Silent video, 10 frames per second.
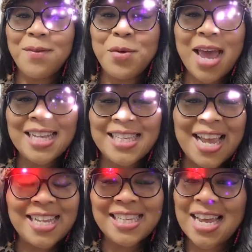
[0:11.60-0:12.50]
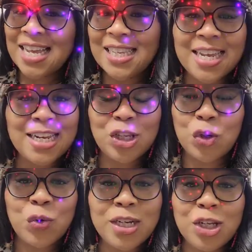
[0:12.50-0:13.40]
Yes, yes, yes. It is
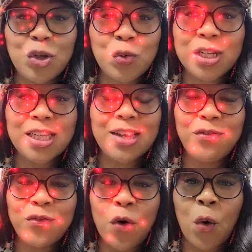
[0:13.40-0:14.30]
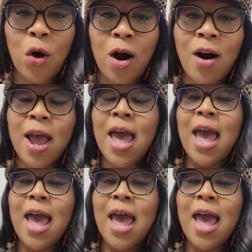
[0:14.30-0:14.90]
2024.